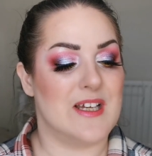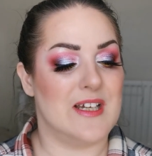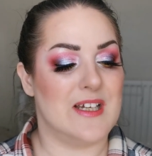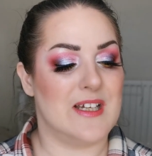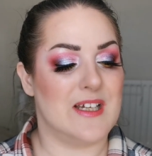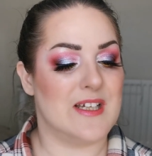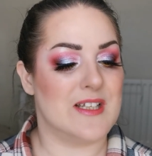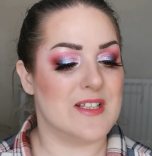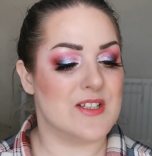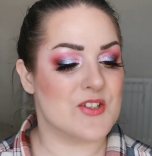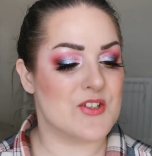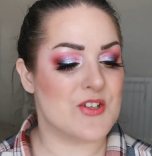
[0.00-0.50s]

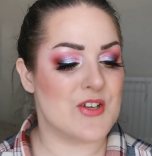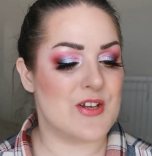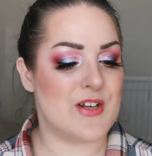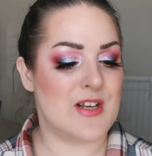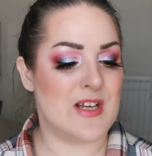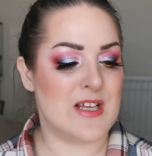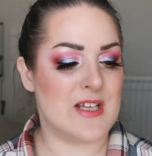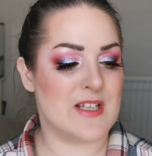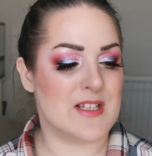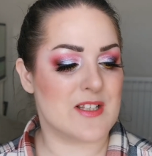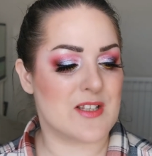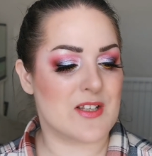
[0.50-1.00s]
And so
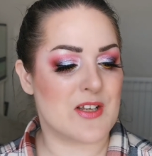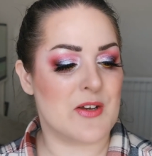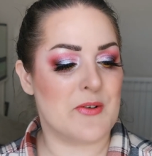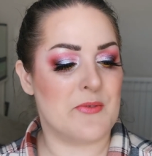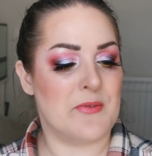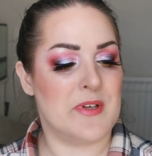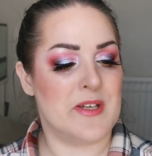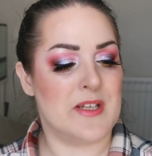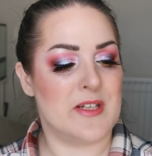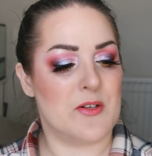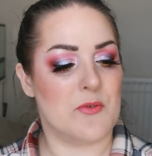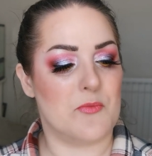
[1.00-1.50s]
let's go
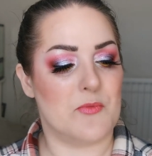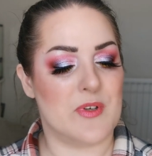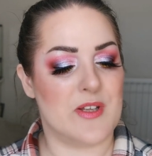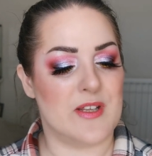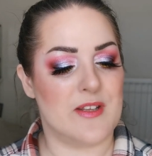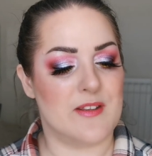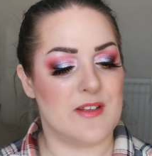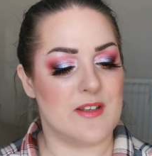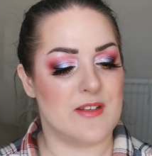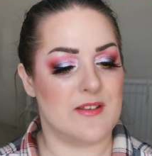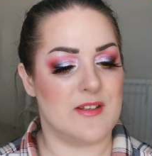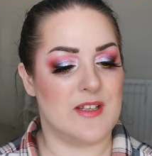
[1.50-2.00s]
in
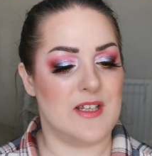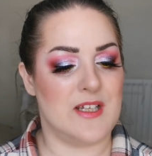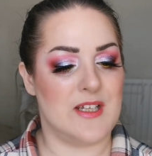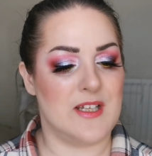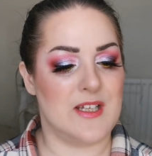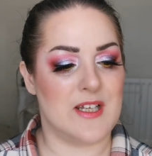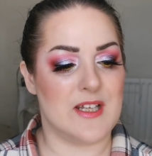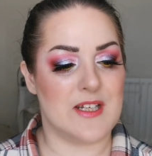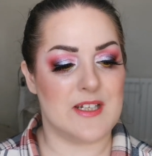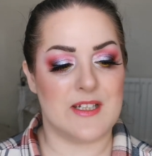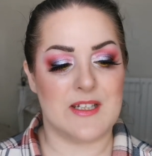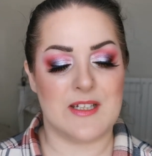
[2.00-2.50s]
with
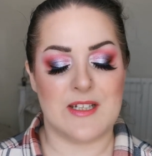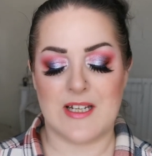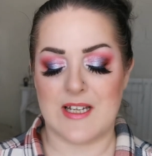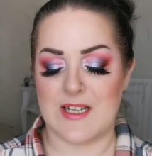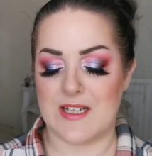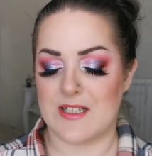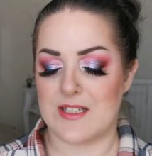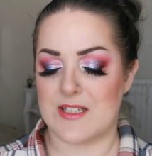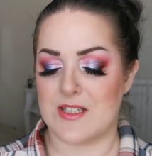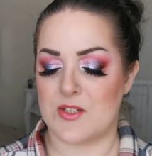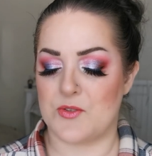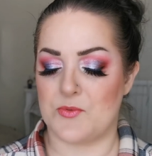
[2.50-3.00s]
the
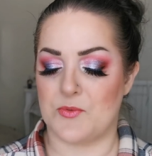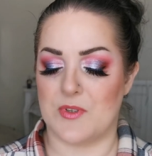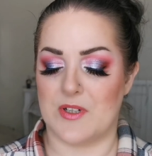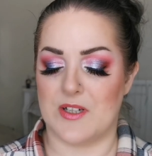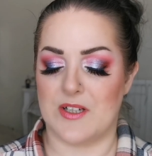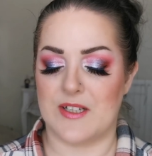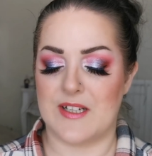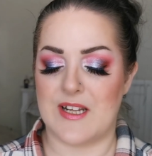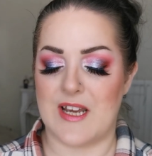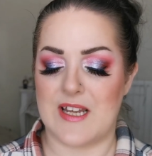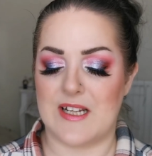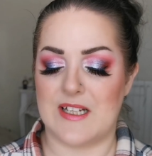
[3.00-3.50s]
next
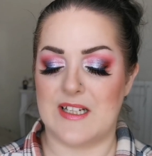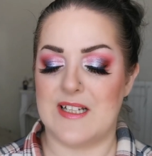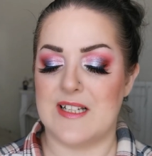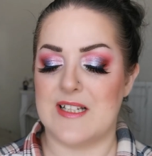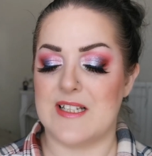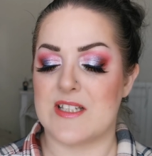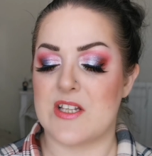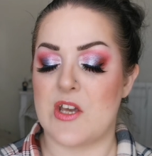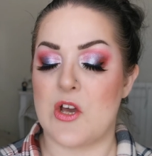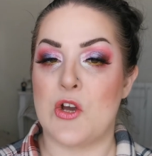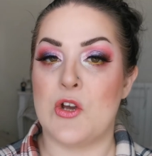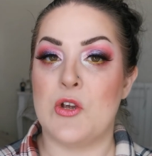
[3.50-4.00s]
one, and it
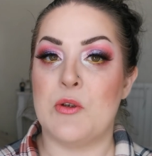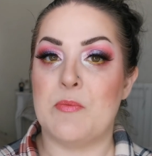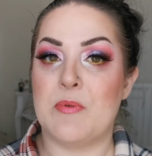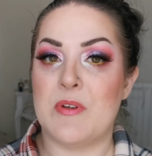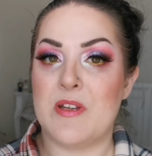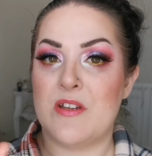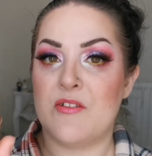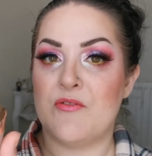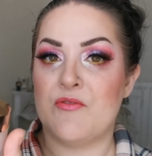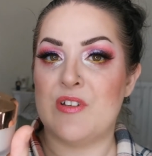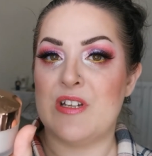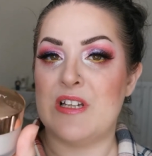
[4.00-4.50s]
is
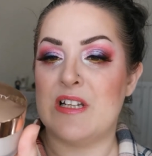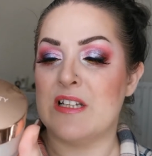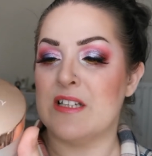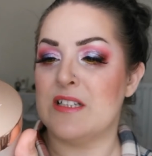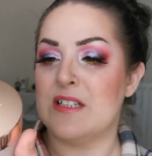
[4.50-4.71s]
OPV